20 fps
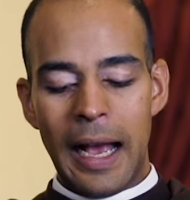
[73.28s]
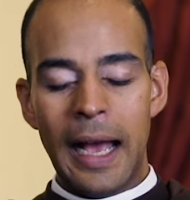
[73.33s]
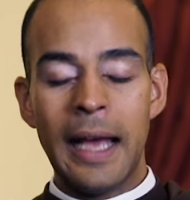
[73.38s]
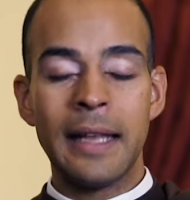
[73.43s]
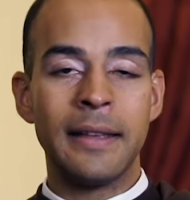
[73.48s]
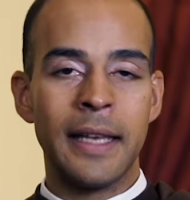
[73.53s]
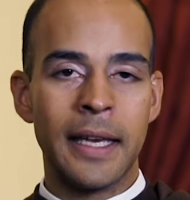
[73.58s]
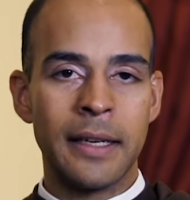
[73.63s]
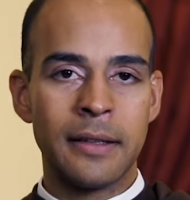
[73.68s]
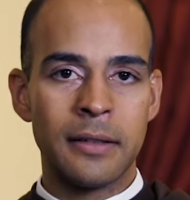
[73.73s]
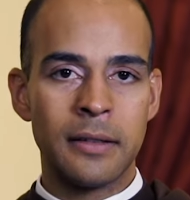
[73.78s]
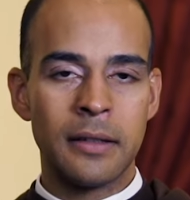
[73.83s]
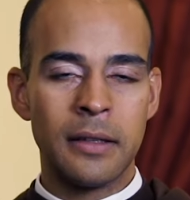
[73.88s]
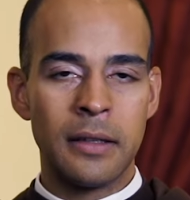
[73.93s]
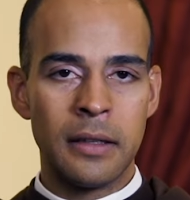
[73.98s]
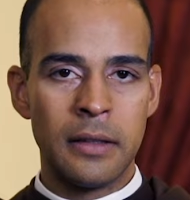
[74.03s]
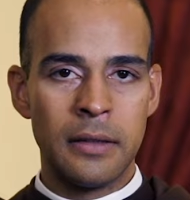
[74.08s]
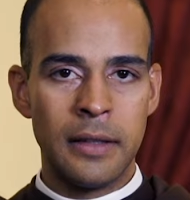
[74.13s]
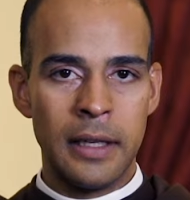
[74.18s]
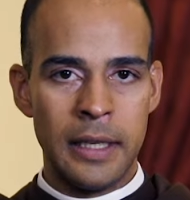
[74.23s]
And then
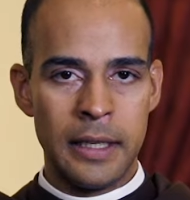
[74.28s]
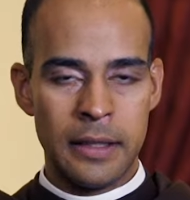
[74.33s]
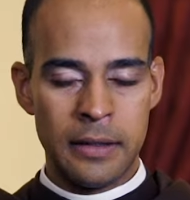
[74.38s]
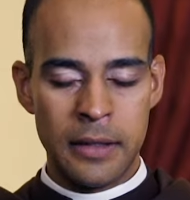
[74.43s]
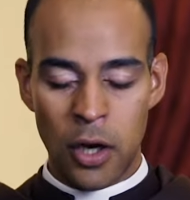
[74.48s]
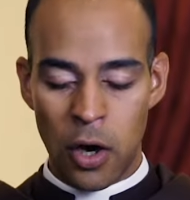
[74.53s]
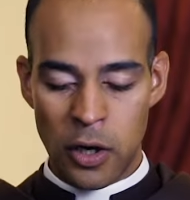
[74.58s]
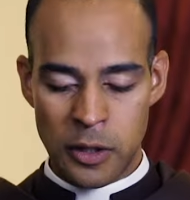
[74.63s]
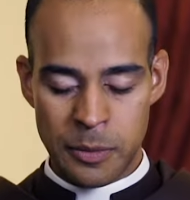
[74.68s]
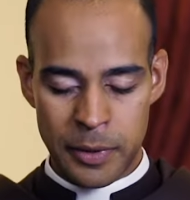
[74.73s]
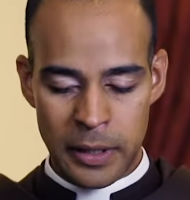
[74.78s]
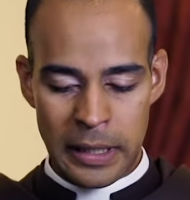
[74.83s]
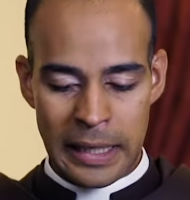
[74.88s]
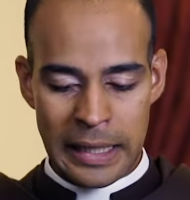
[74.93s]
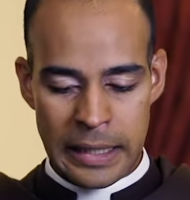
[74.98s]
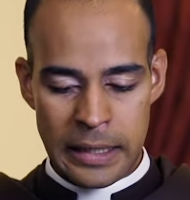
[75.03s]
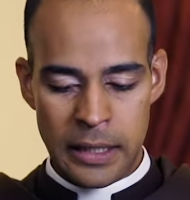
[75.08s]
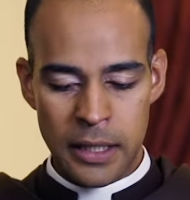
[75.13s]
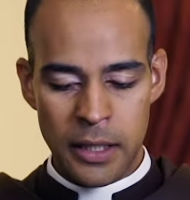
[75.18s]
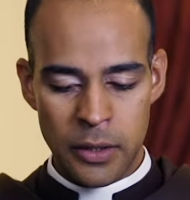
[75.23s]
the Gospel
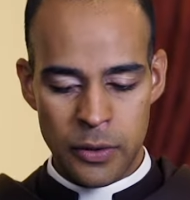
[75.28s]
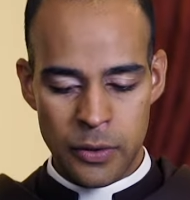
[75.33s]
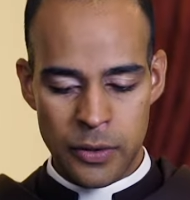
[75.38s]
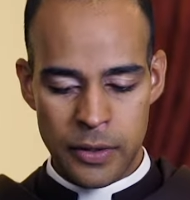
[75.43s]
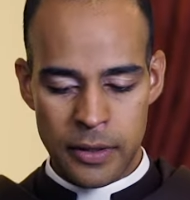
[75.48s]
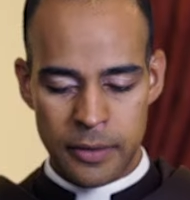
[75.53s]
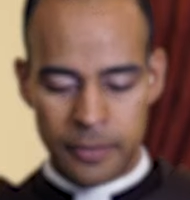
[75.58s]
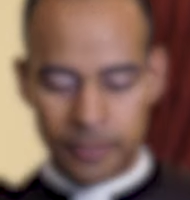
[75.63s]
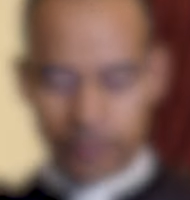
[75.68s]
continues.